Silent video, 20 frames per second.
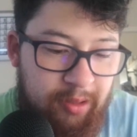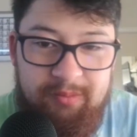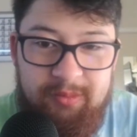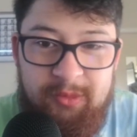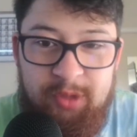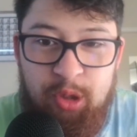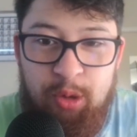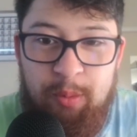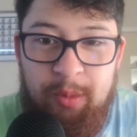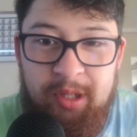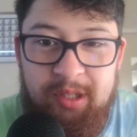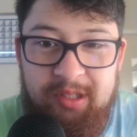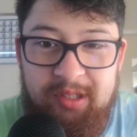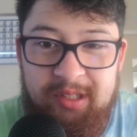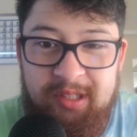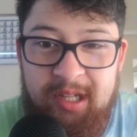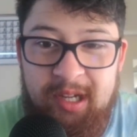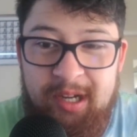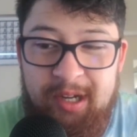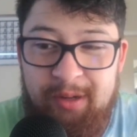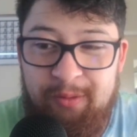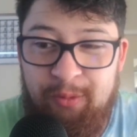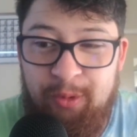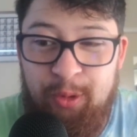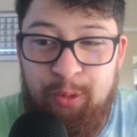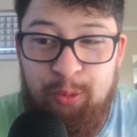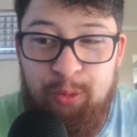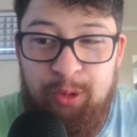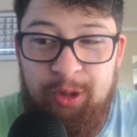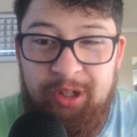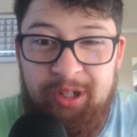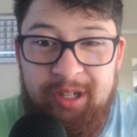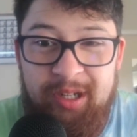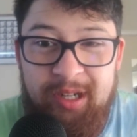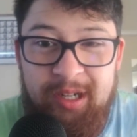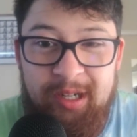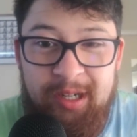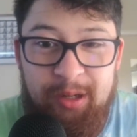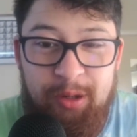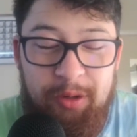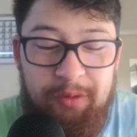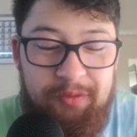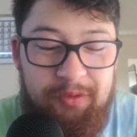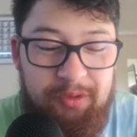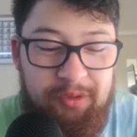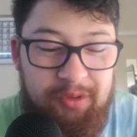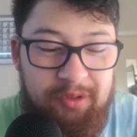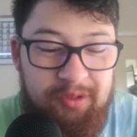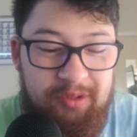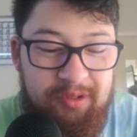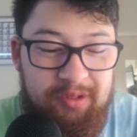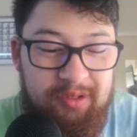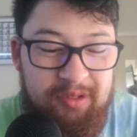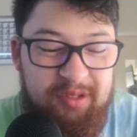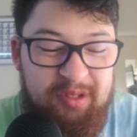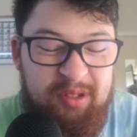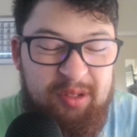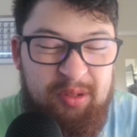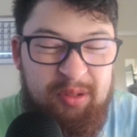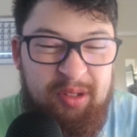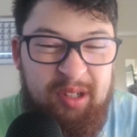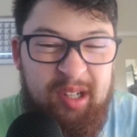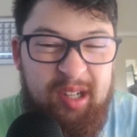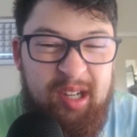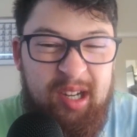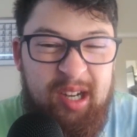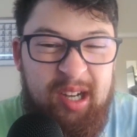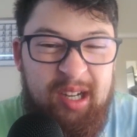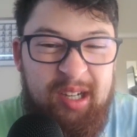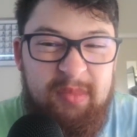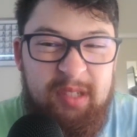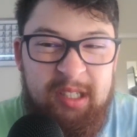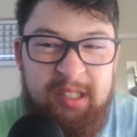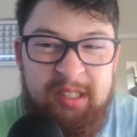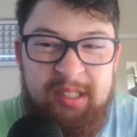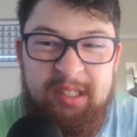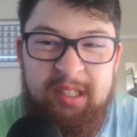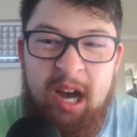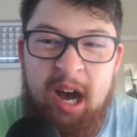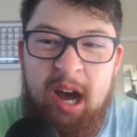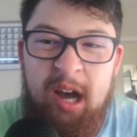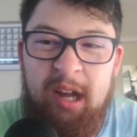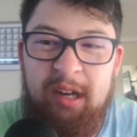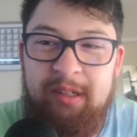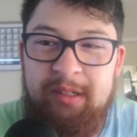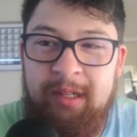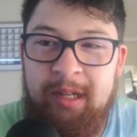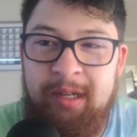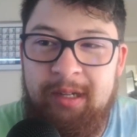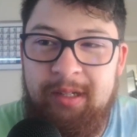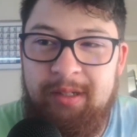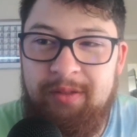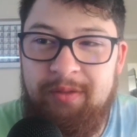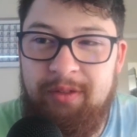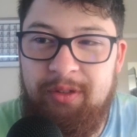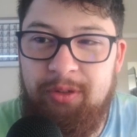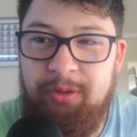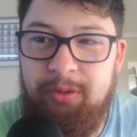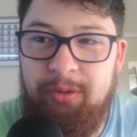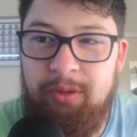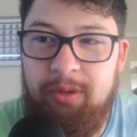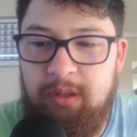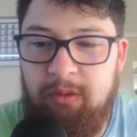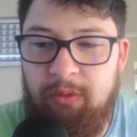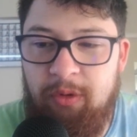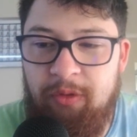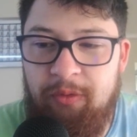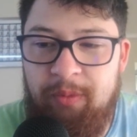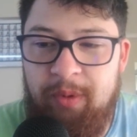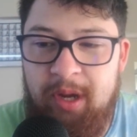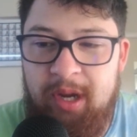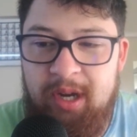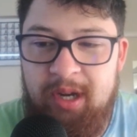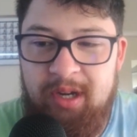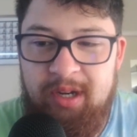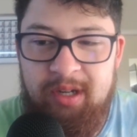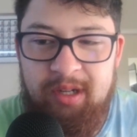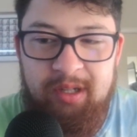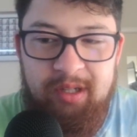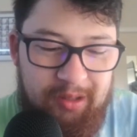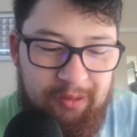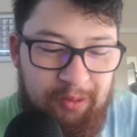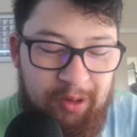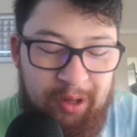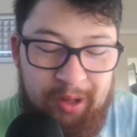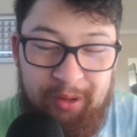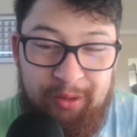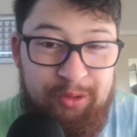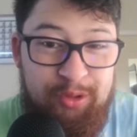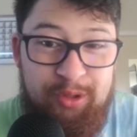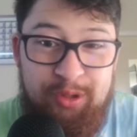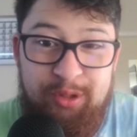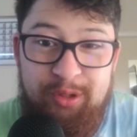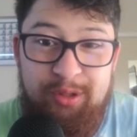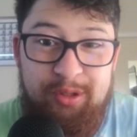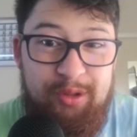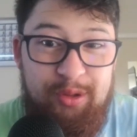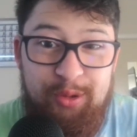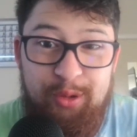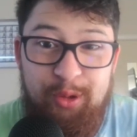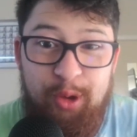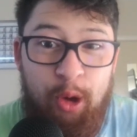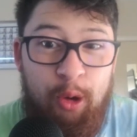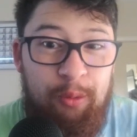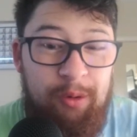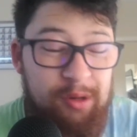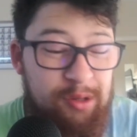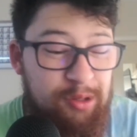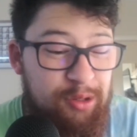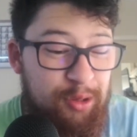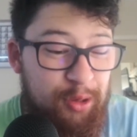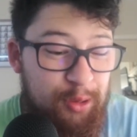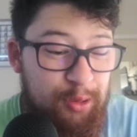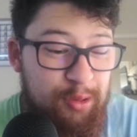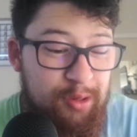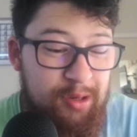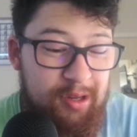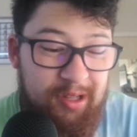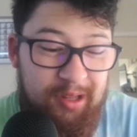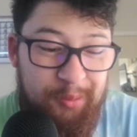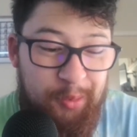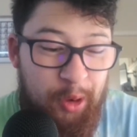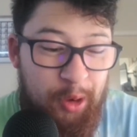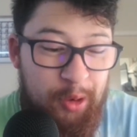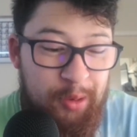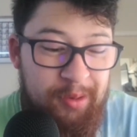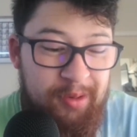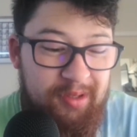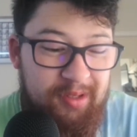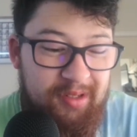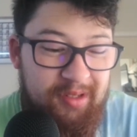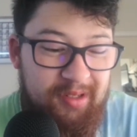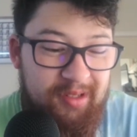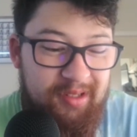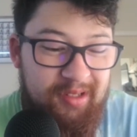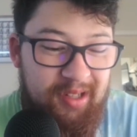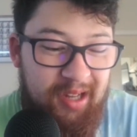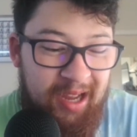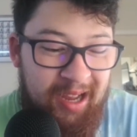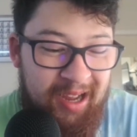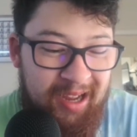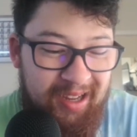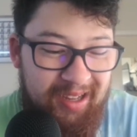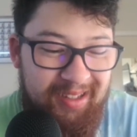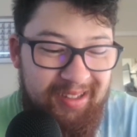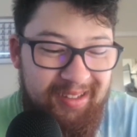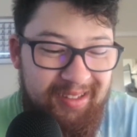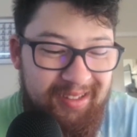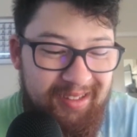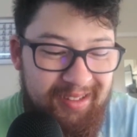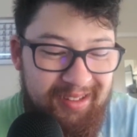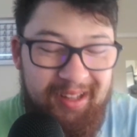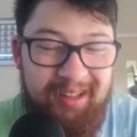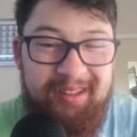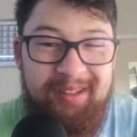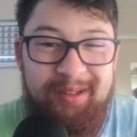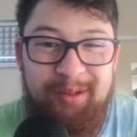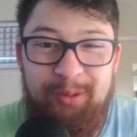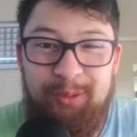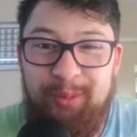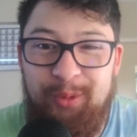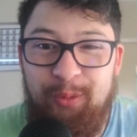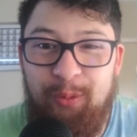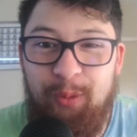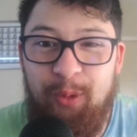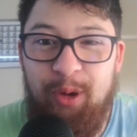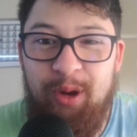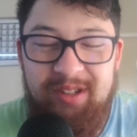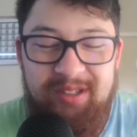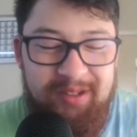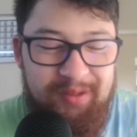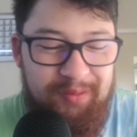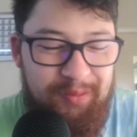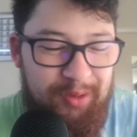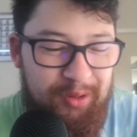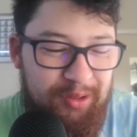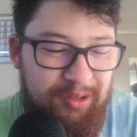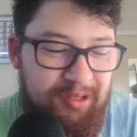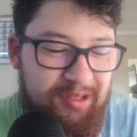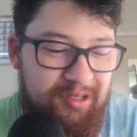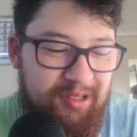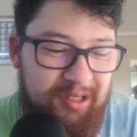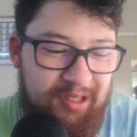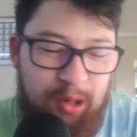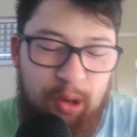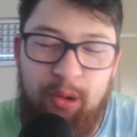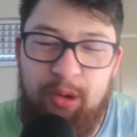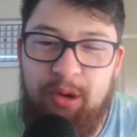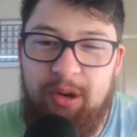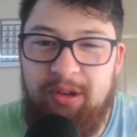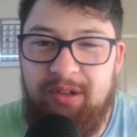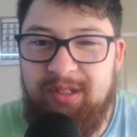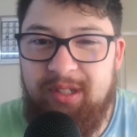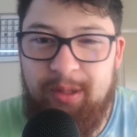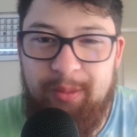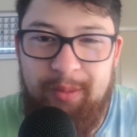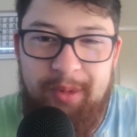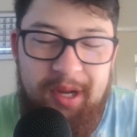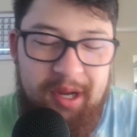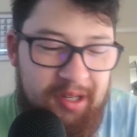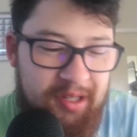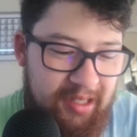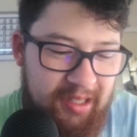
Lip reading: much to say. We really need to get off to a start. That is for sure. We're 0-2 at the moment. I think it would be worse if we lose to Gold Coast somehow.